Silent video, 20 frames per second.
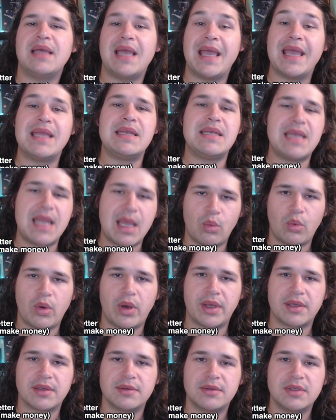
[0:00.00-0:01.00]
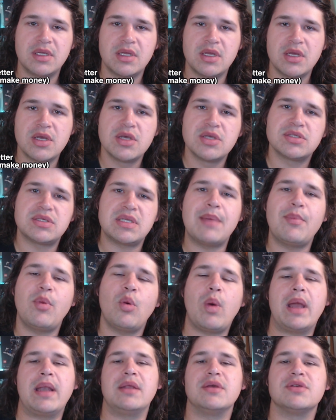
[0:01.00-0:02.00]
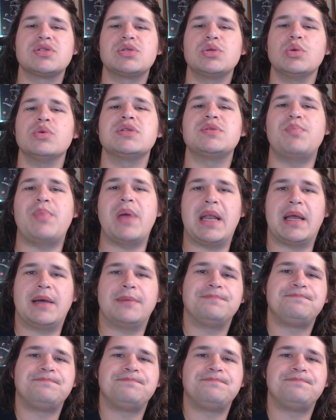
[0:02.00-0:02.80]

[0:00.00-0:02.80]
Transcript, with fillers: and network. So number one, source better.